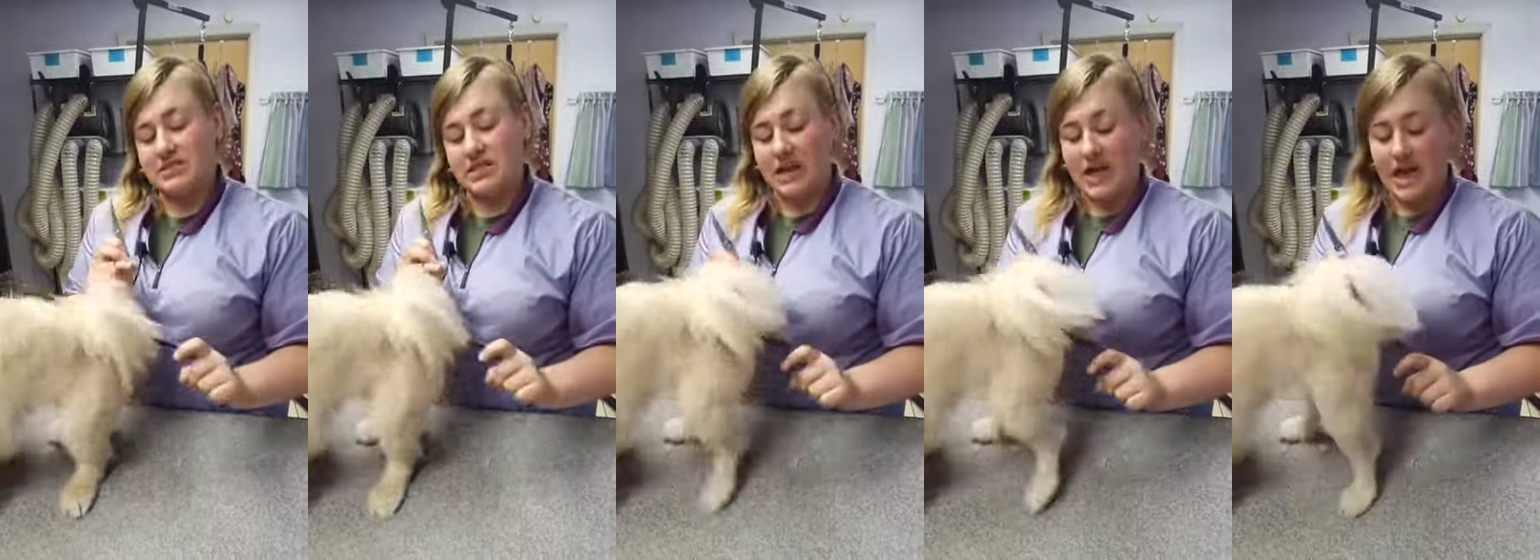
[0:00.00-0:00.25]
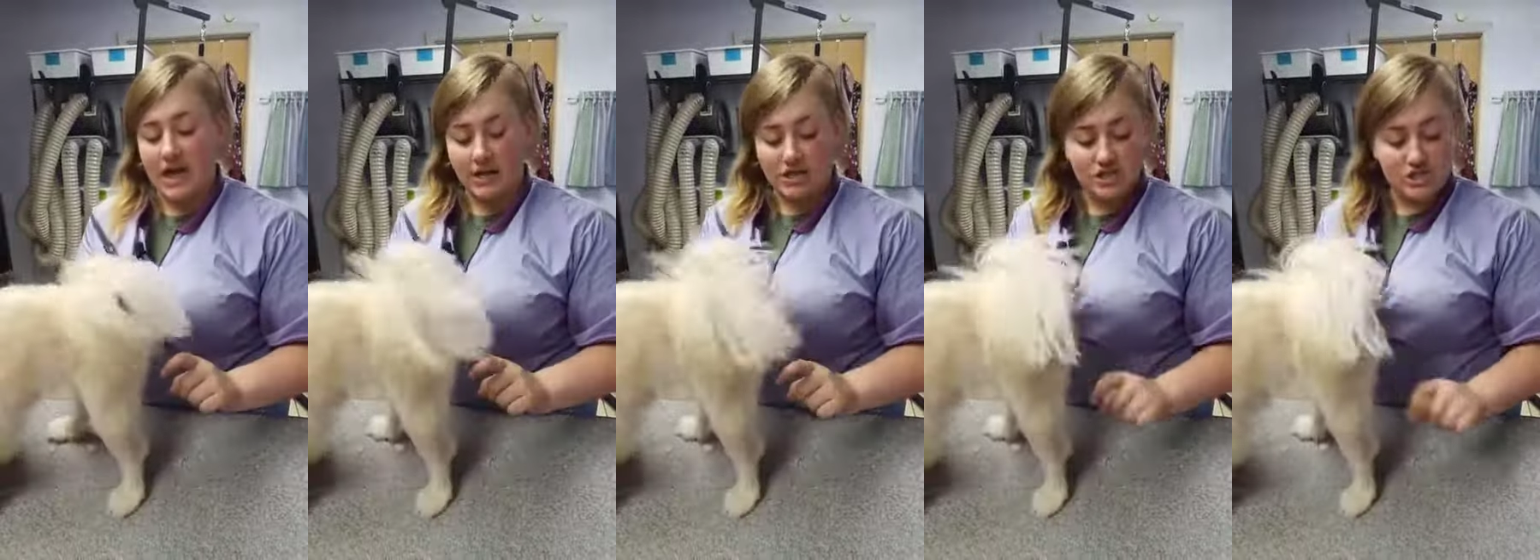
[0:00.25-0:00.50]
that
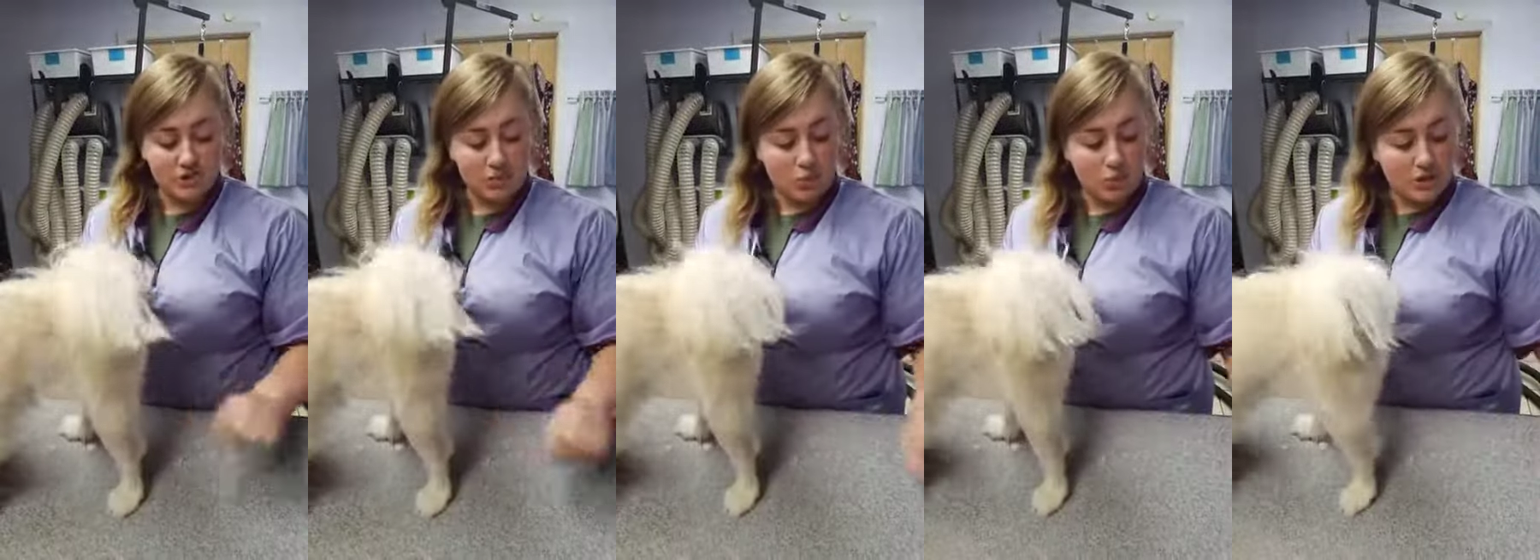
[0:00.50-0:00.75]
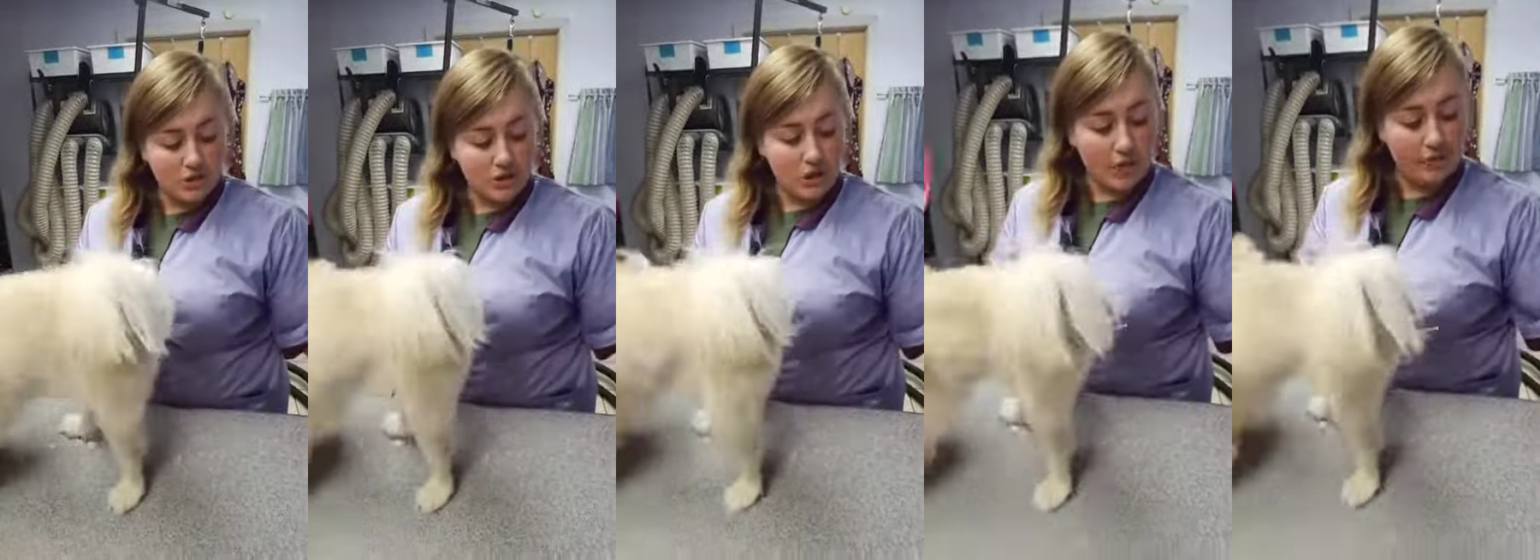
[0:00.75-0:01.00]
I actually
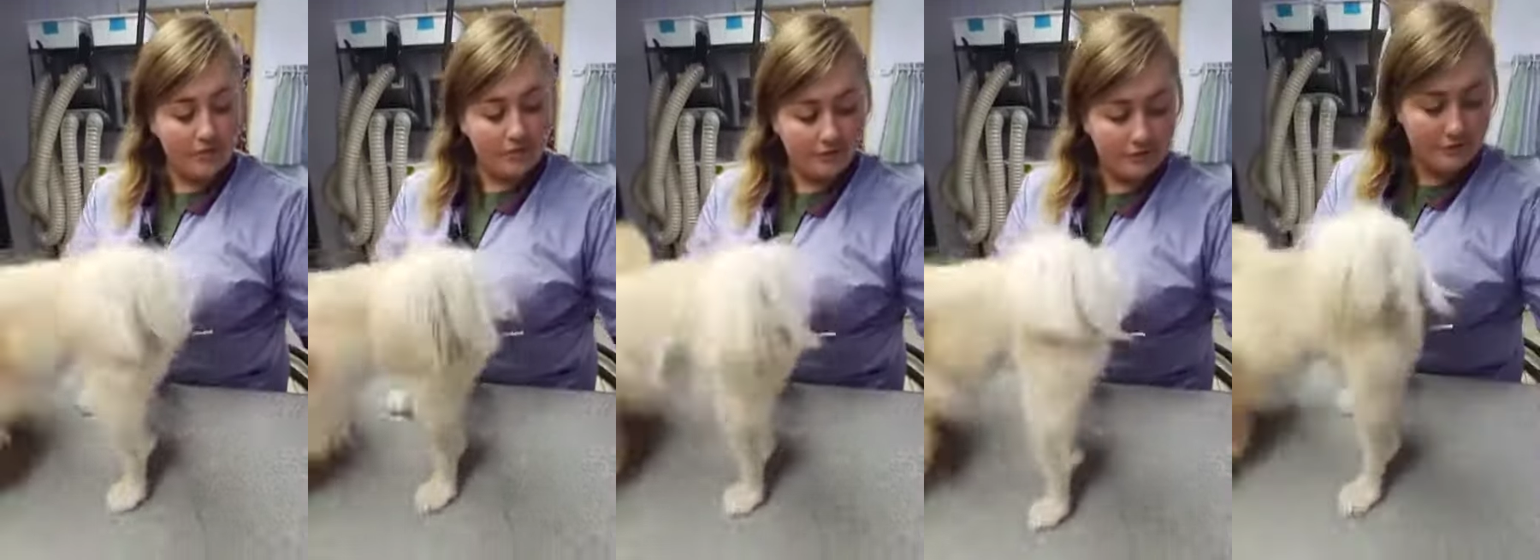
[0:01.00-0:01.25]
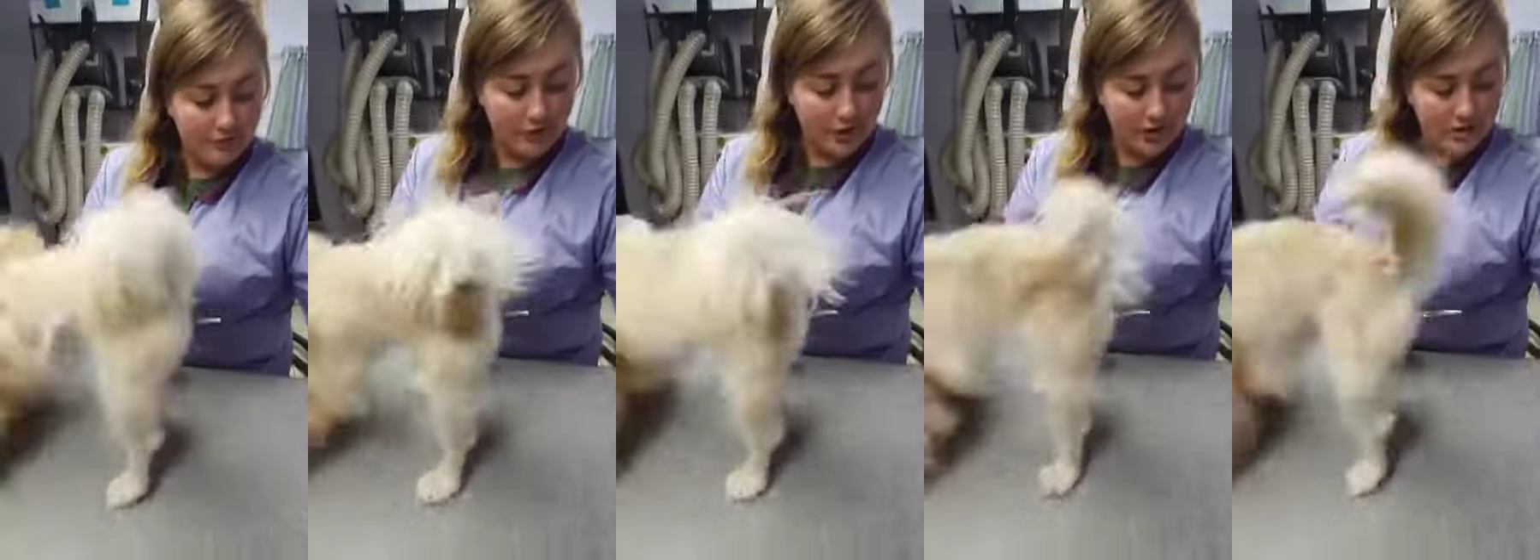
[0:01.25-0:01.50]
want on the
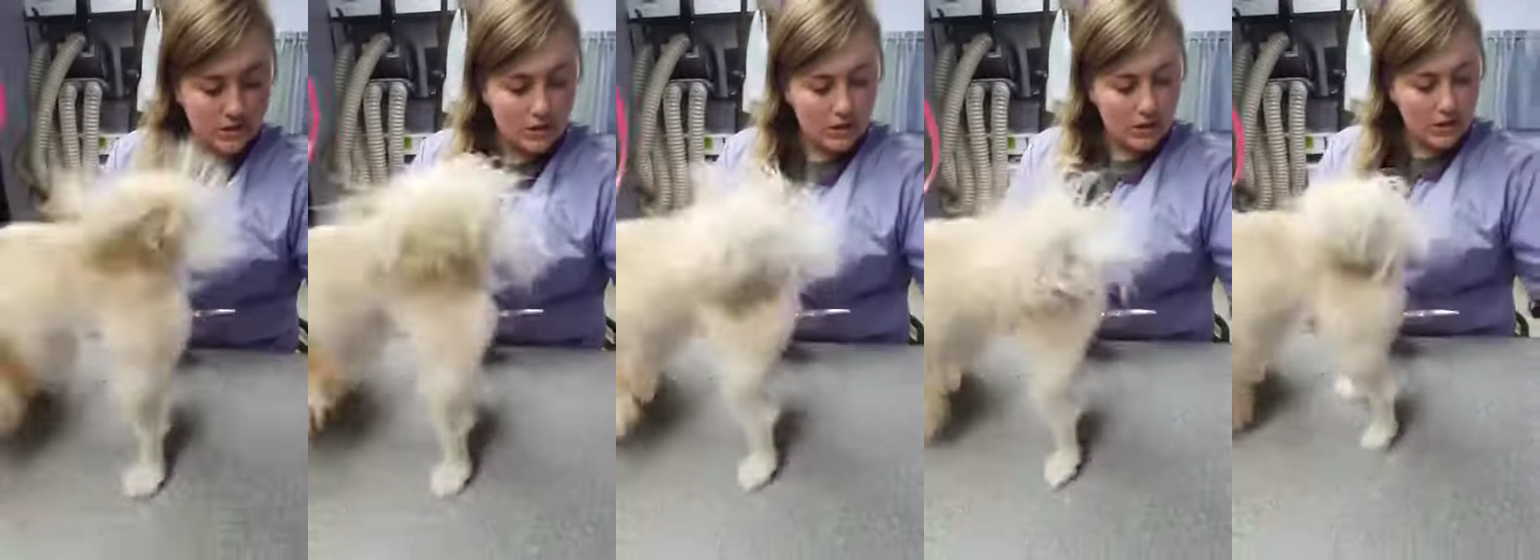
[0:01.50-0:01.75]
foot.